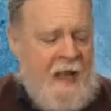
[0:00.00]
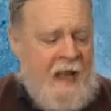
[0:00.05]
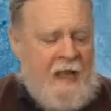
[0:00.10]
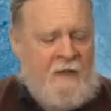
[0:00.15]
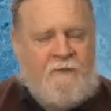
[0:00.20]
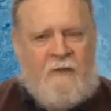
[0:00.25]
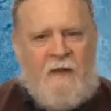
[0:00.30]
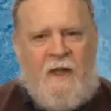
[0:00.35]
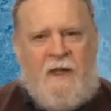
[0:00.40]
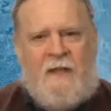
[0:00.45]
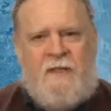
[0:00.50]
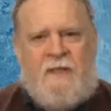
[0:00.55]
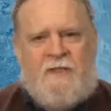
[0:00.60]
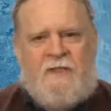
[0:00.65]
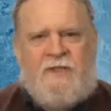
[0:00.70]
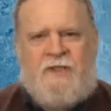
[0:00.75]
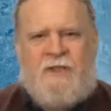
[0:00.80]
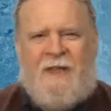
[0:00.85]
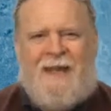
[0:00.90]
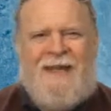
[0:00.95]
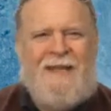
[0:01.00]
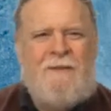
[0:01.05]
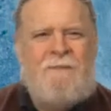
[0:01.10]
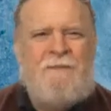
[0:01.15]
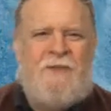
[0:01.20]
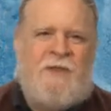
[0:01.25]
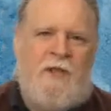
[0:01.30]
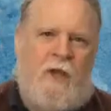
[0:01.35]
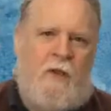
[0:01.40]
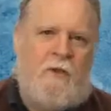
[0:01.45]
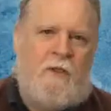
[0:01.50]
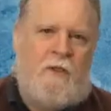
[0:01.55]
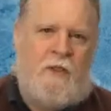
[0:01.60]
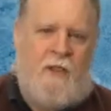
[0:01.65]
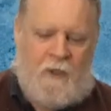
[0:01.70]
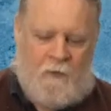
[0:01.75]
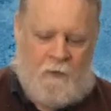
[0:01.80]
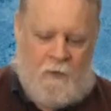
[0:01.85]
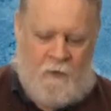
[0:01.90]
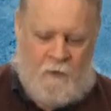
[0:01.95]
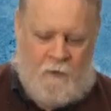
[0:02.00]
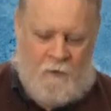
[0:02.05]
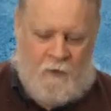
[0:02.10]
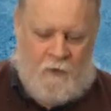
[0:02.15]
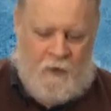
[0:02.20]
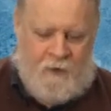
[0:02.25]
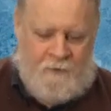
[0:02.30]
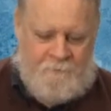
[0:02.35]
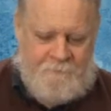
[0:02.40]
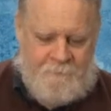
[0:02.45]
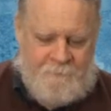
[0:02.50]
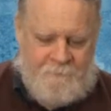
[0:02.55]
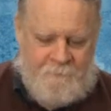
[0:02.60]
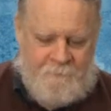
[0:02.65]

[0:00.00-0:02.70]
And finally, a slam dunk hero award.